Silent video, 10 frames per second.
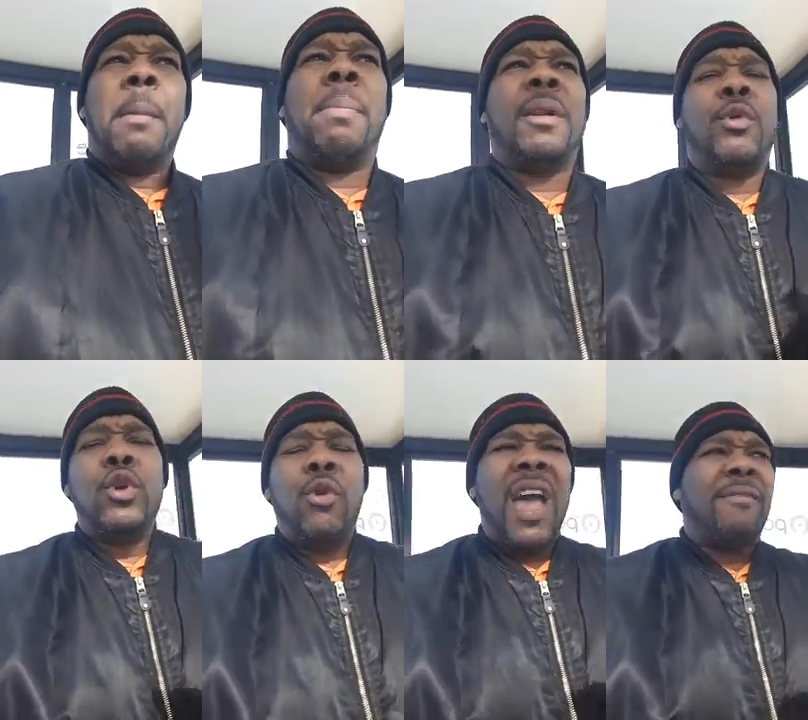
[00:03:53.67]
But when
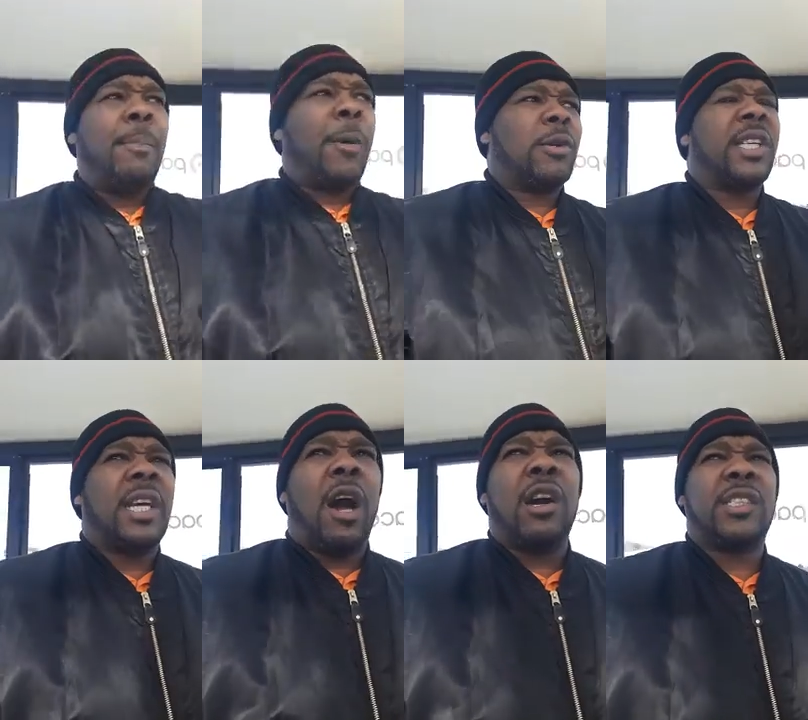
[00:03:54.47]
you have a person
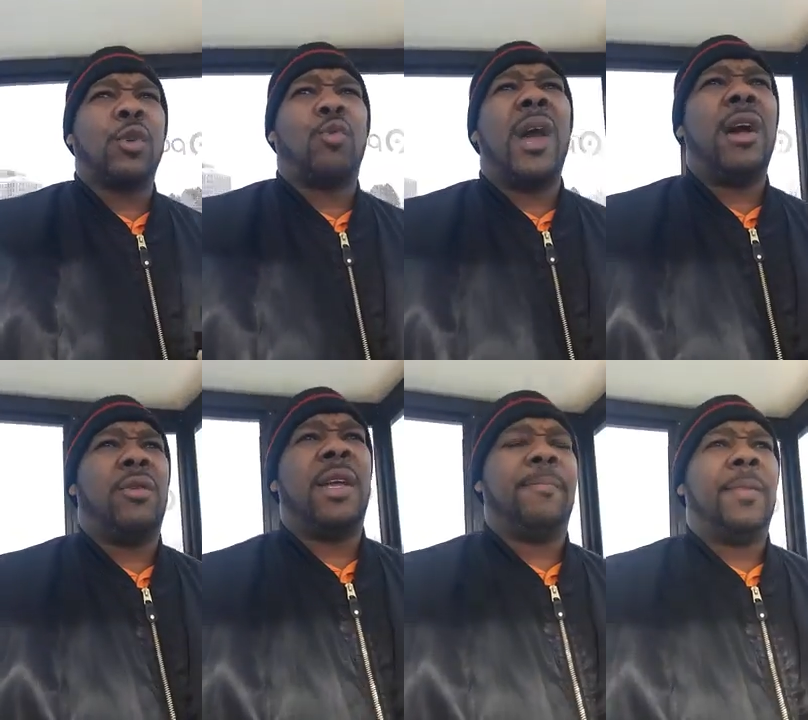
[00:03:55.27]
car
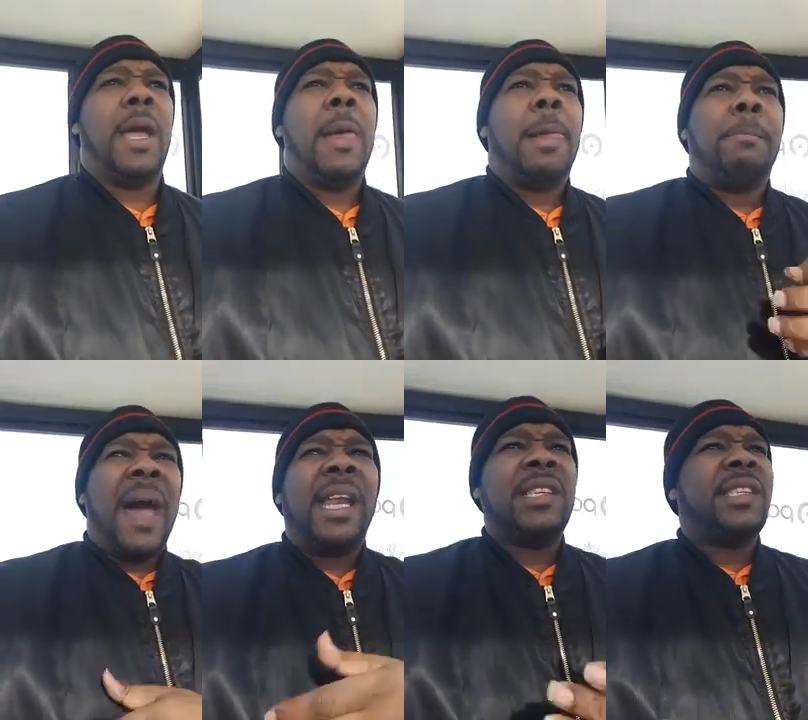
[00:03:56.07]
surrounded,
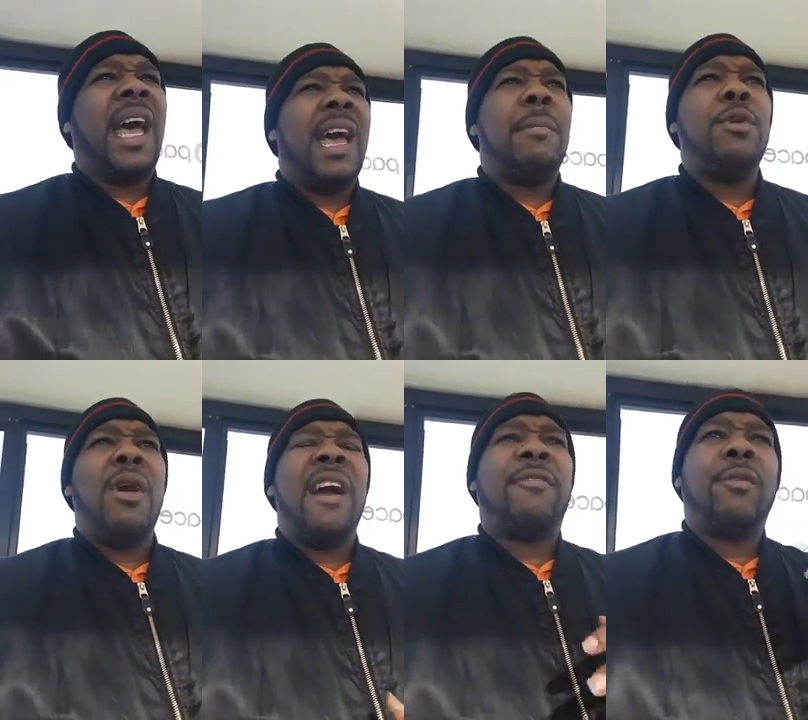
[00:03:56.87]
by this time you
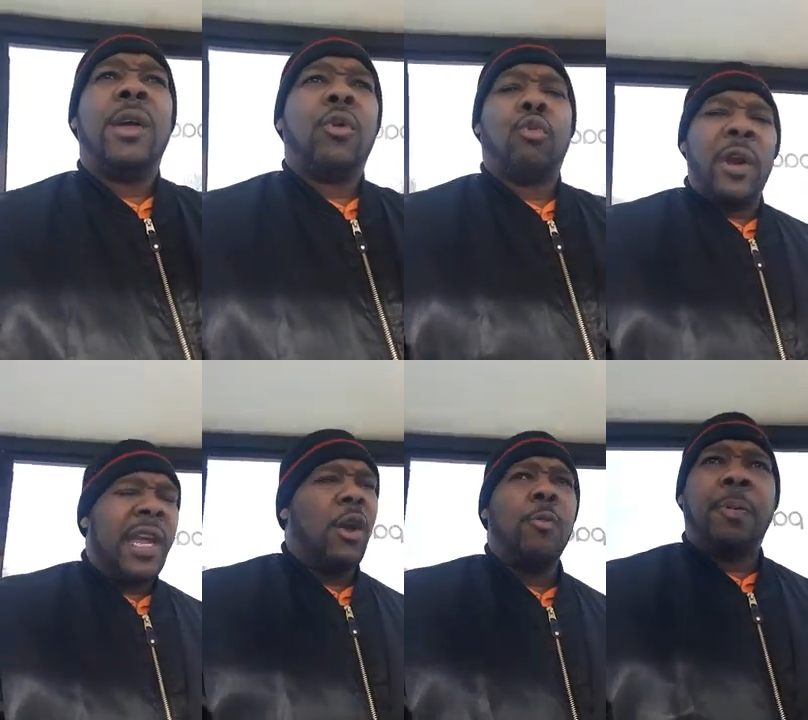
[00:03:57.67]
have
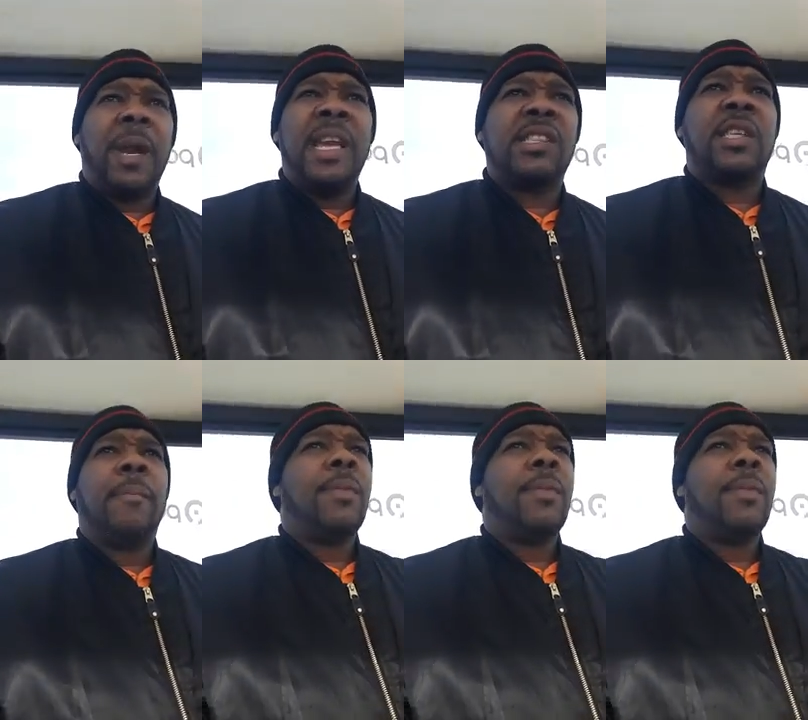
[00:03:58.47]
ran her plates.